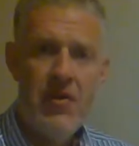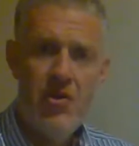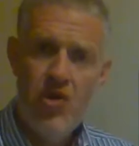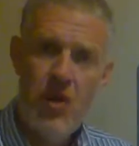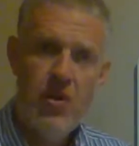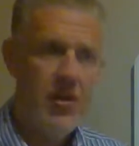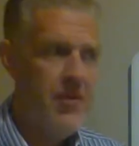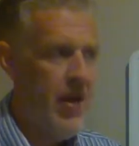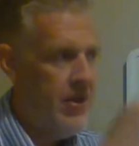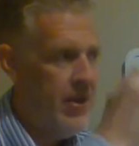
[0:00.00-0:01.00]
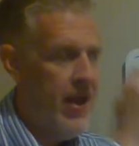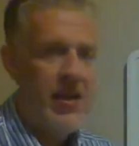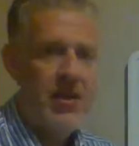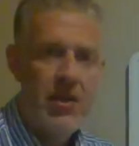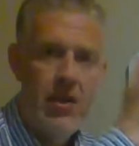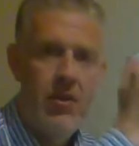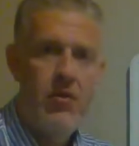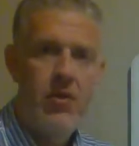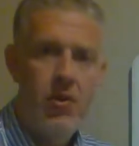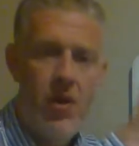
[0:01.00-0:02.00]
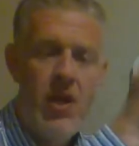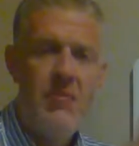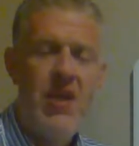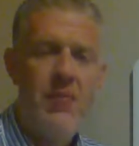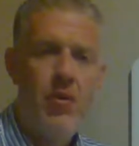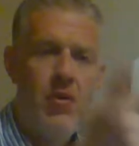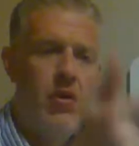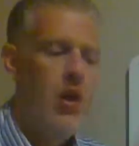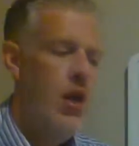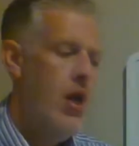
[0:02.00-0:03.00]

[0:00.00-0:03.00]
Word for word: this general, is about to execute 20 people